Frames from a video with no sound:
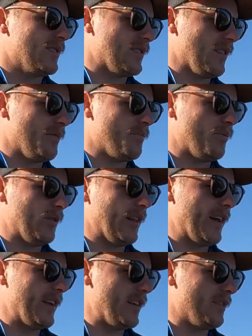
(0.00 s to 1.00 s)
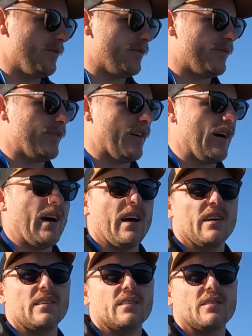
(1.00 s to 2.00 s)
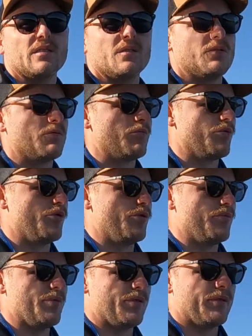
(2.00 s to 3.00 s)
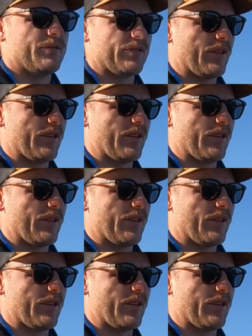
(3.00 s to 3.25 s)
so plenty of room